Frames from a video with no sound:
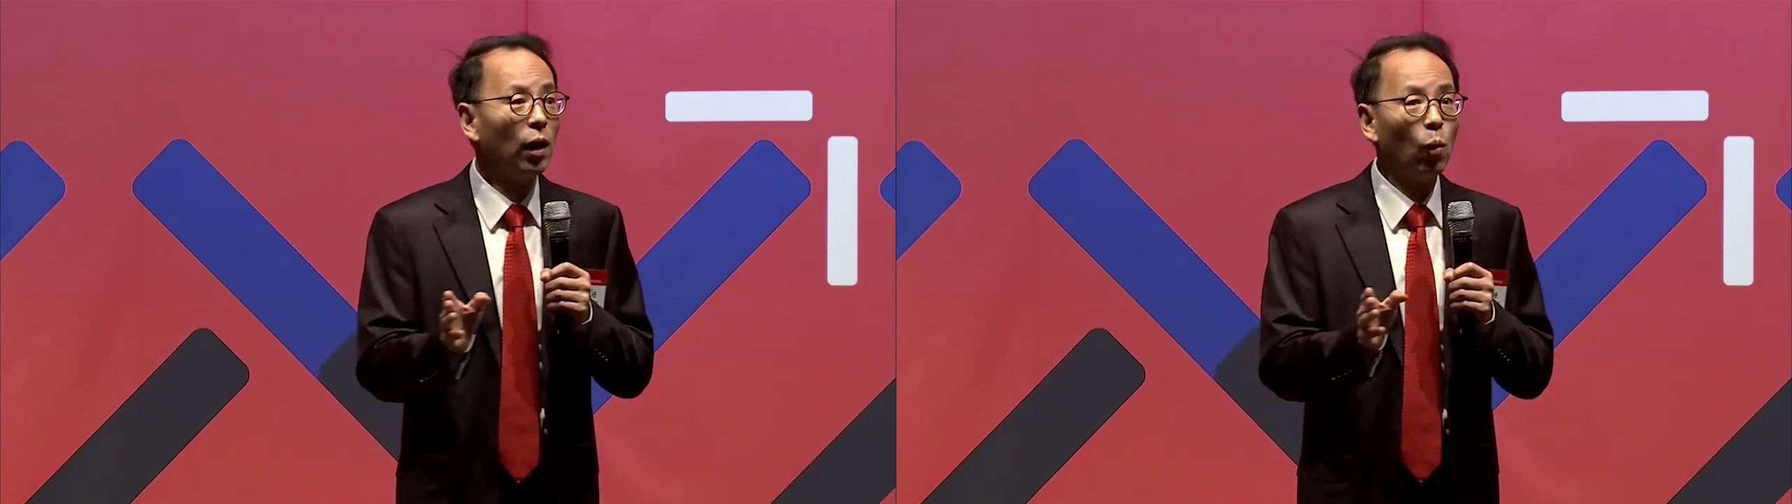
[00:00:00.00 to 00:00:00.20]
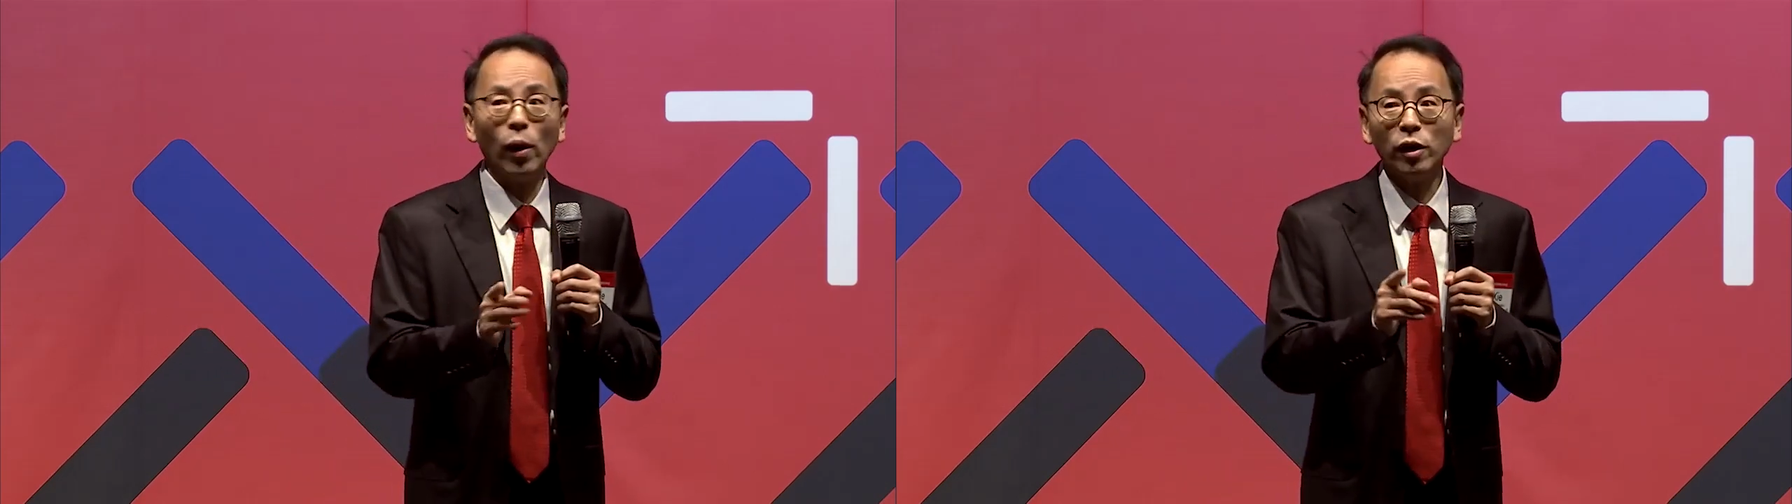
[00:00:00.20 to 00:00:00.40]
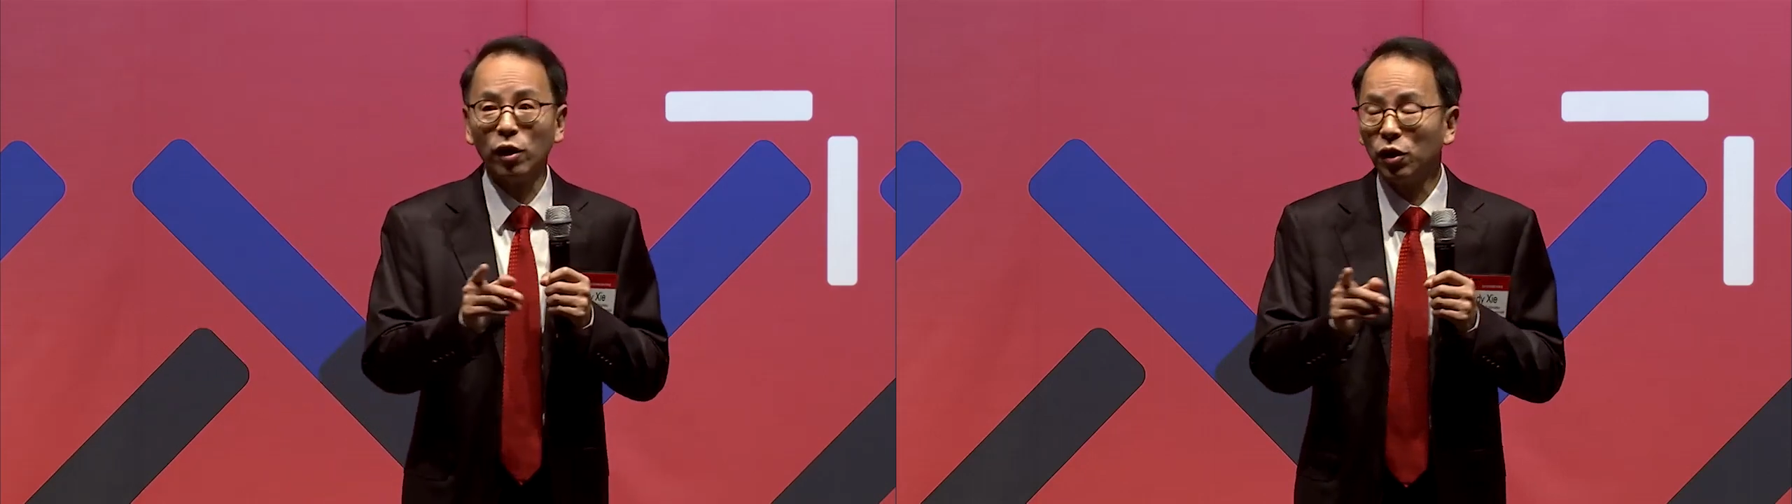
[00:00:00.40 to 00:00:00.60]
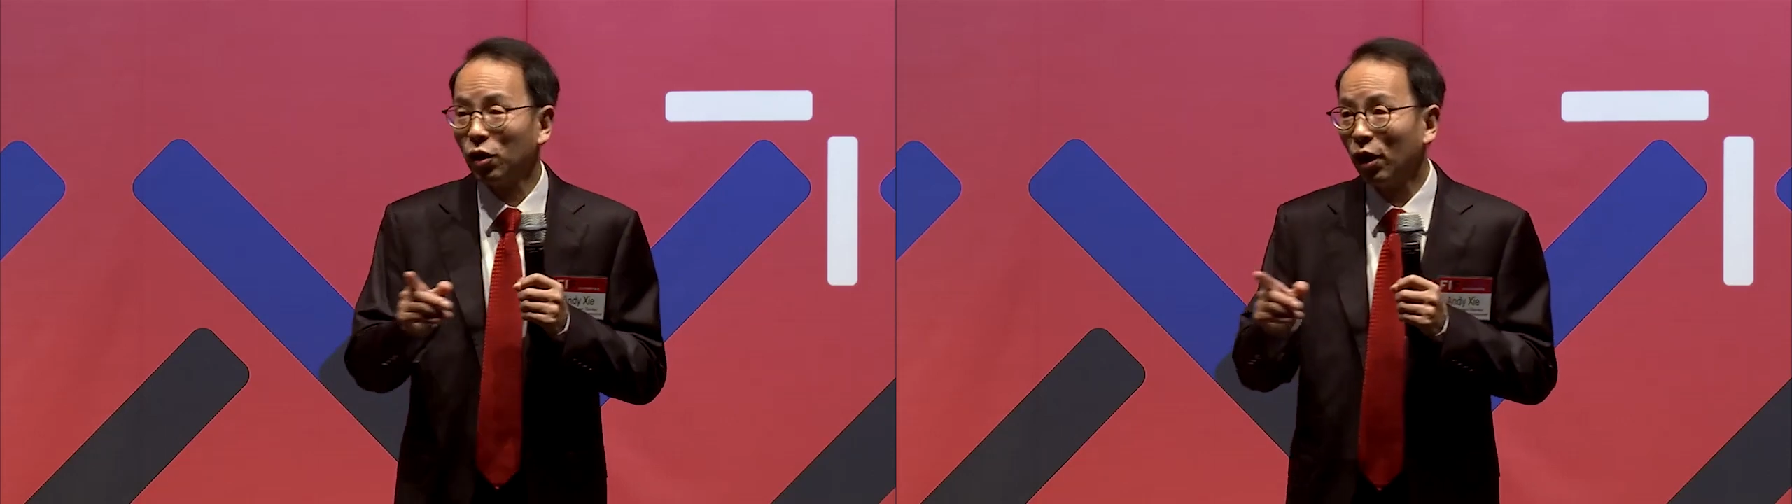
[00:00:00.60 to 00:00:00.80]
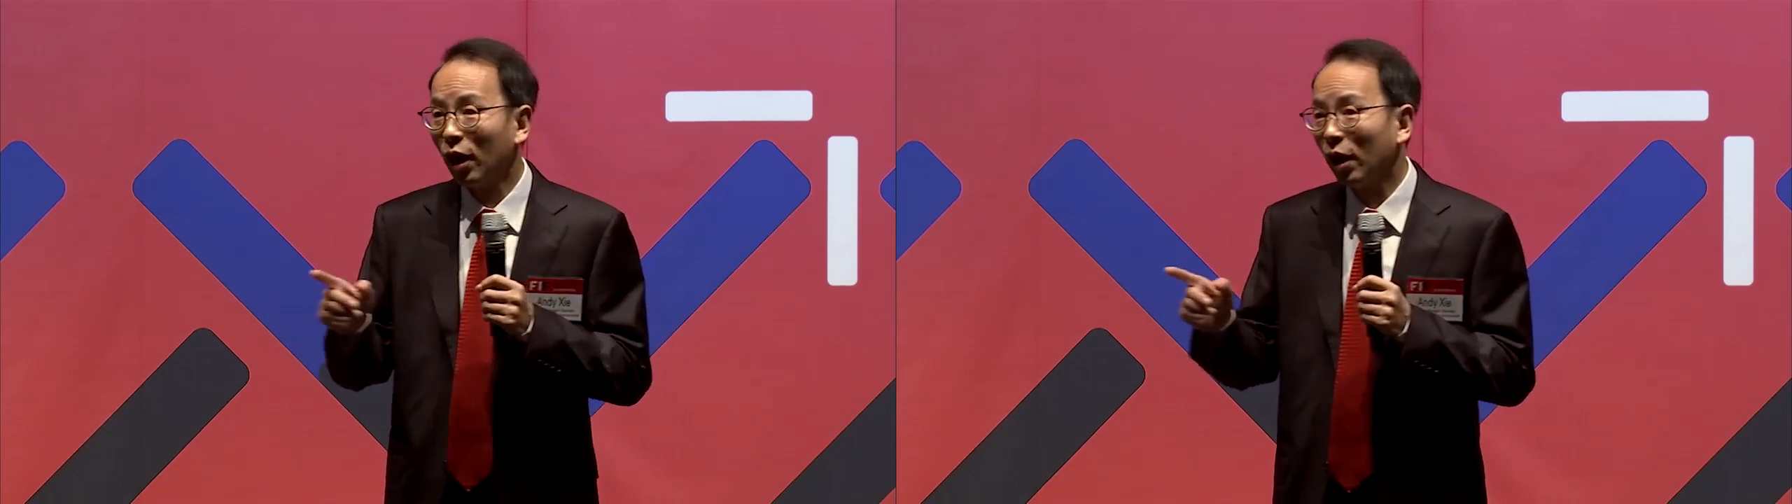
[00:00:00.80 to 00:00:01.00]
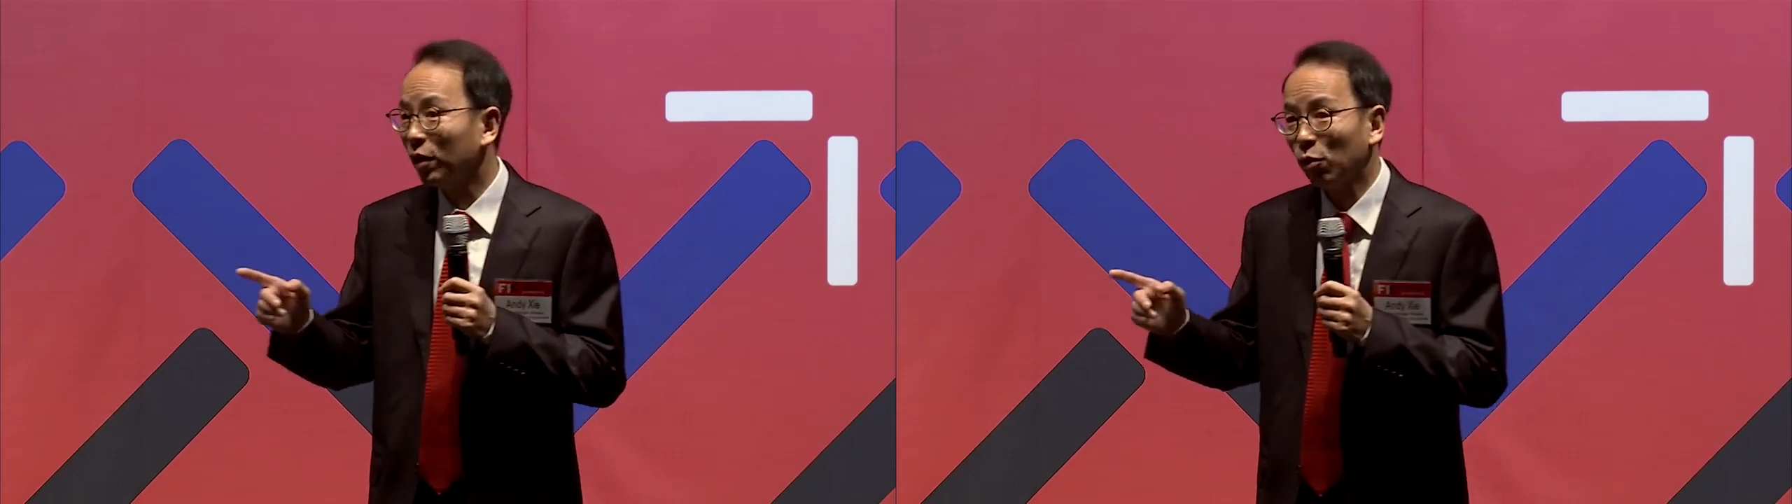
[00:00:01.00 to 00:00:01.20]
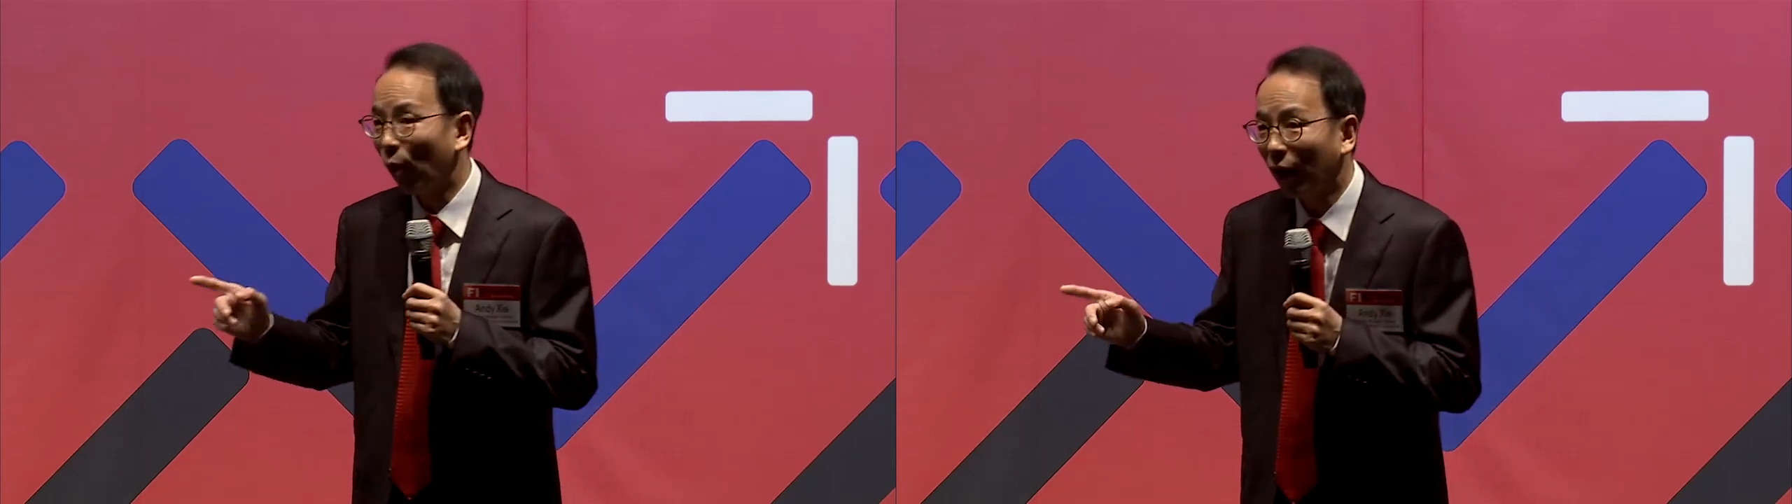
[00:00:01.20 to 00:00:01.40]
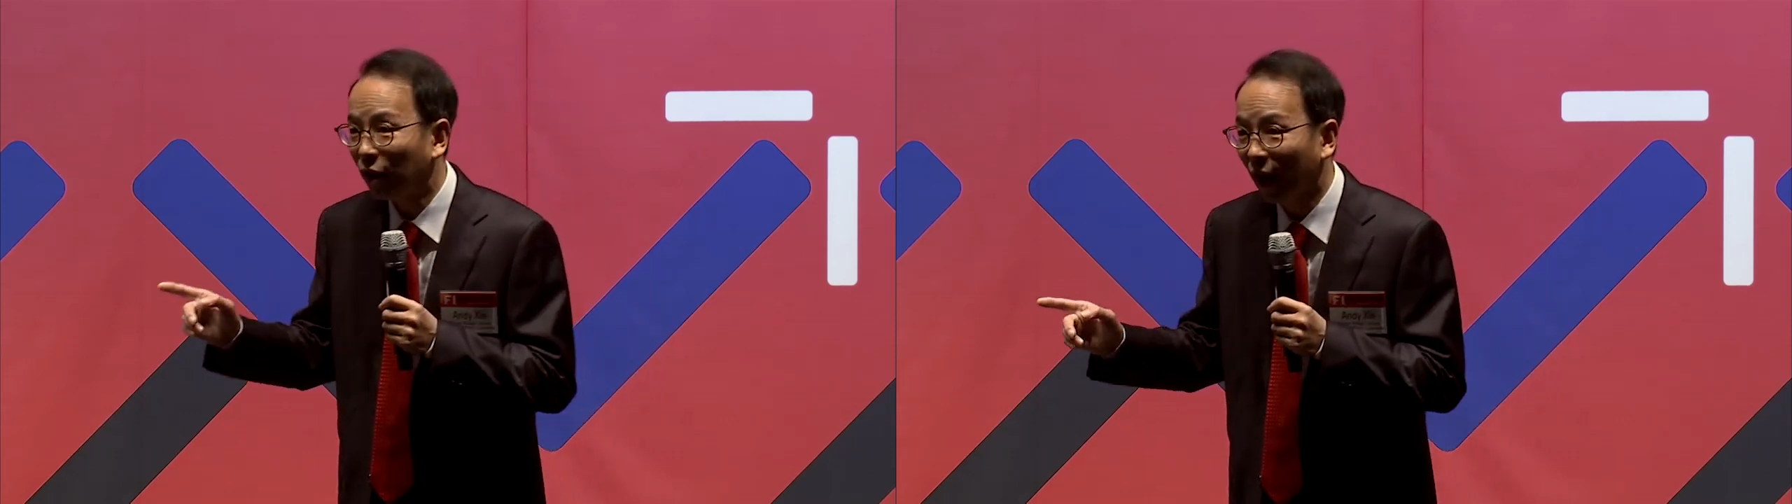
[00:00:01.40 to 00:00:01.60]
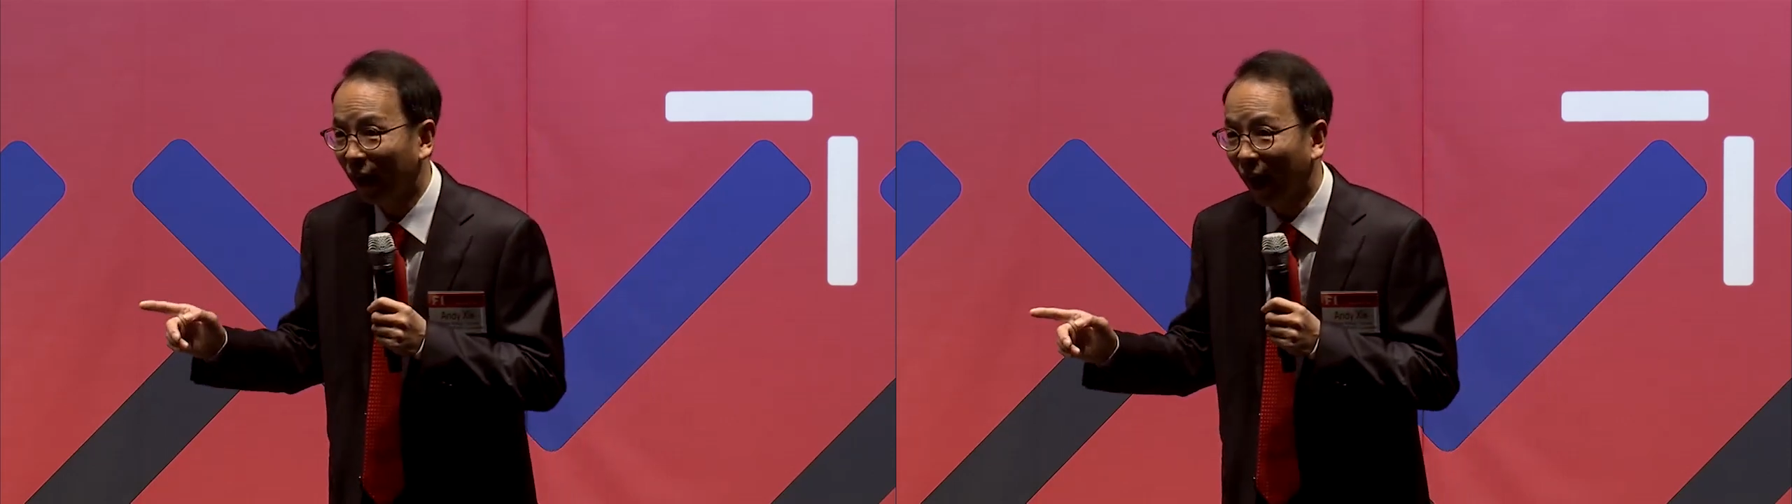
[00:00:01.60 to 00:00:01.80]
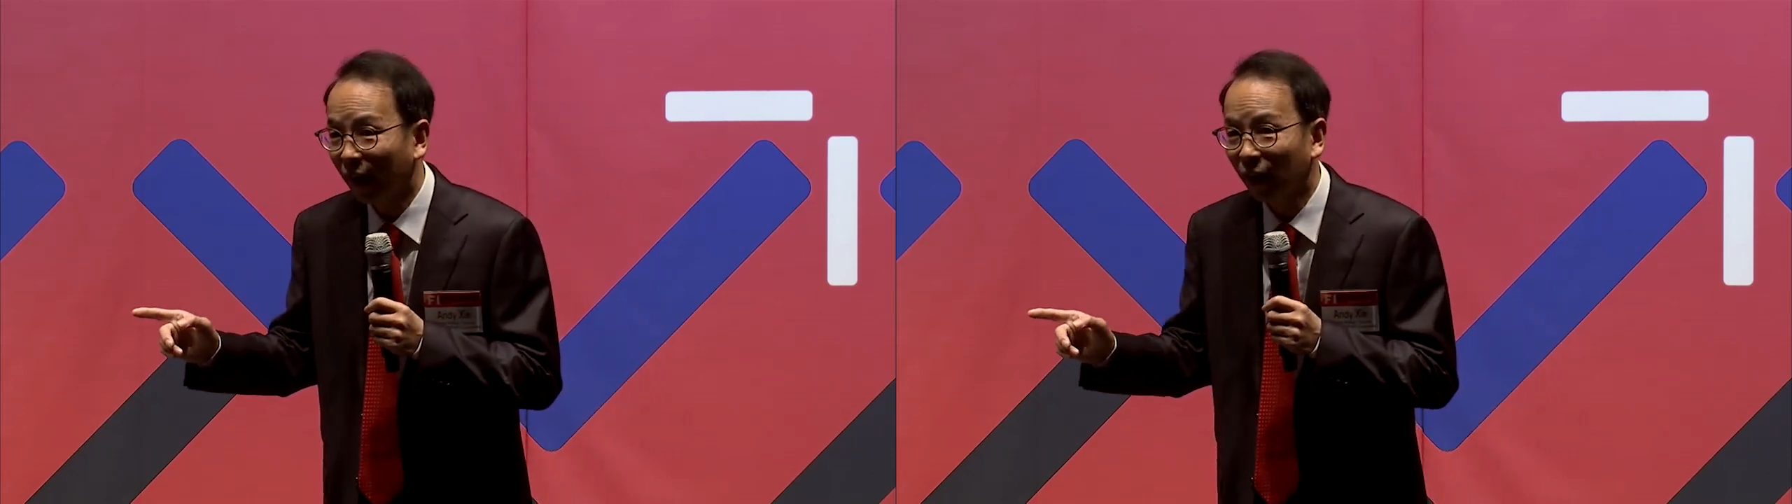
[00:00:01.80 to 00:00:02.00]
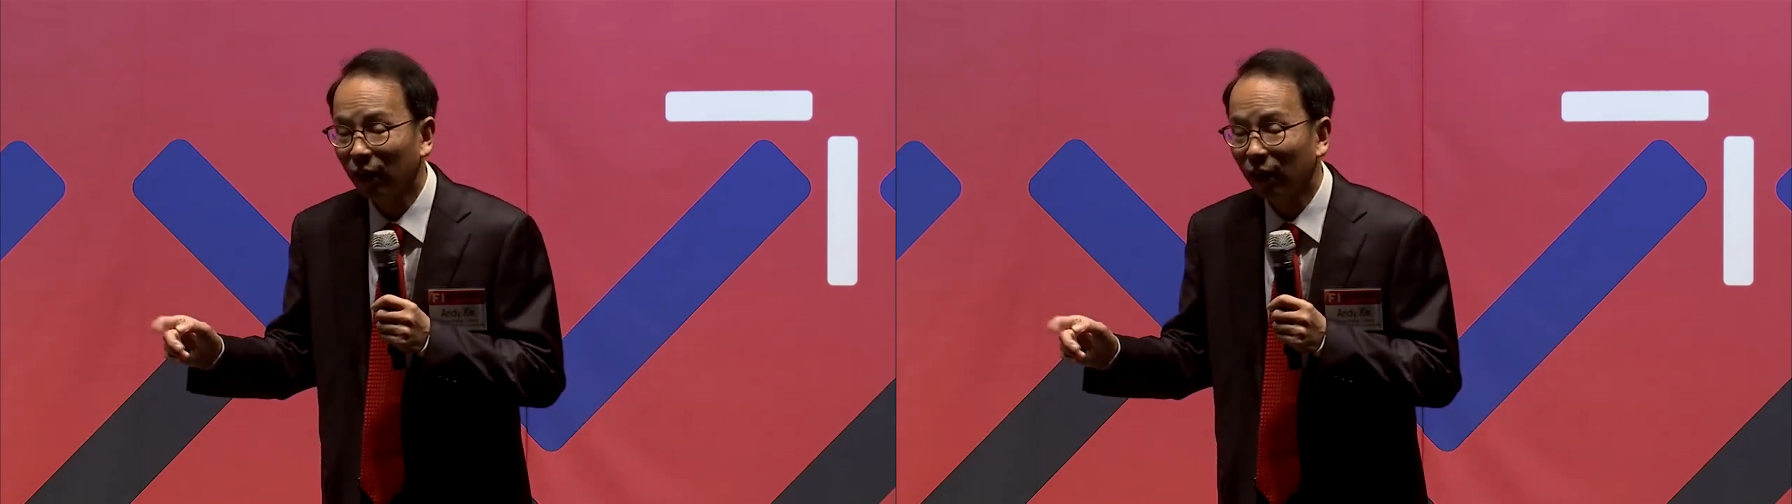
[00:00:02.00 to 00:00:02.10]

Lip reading: Wages is rising again.